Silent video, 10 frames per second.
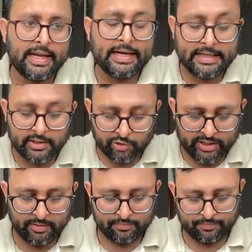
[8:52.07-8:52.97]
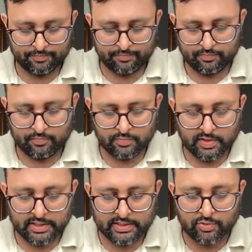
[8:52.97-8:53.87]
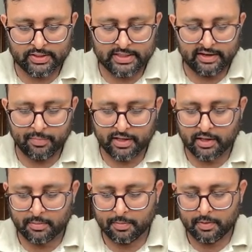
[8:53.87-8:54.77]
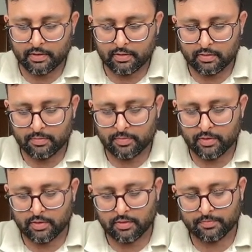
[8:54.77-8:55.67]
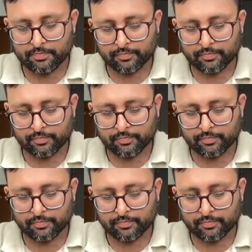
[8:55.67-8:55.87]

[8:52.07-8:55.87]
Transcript: eighty-three districts have become uh,